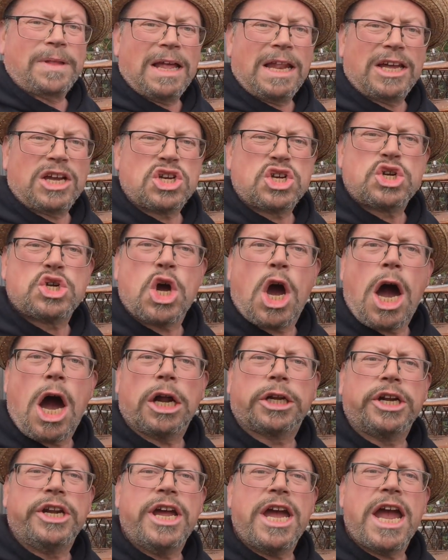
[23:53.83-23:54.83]
Like a
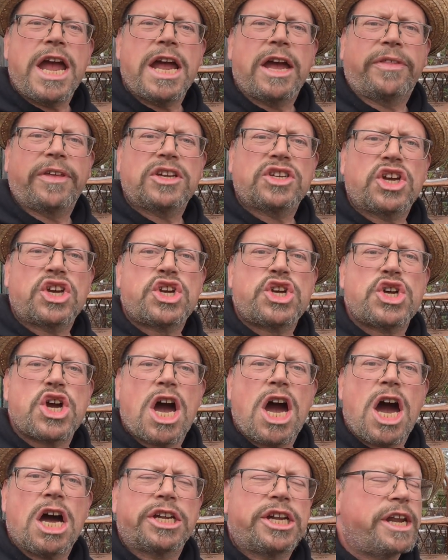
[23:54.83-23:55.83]
Chardonnay. I think it's a
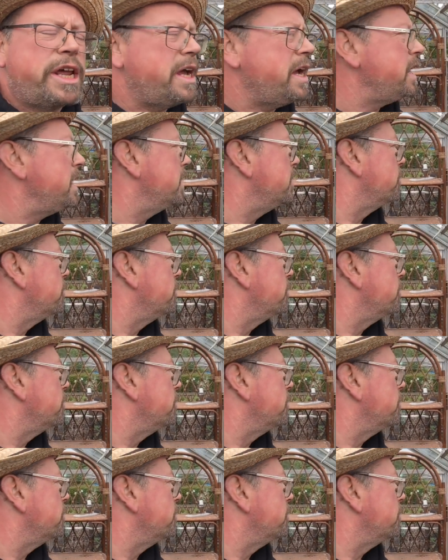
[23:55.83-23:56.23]
Chardonnay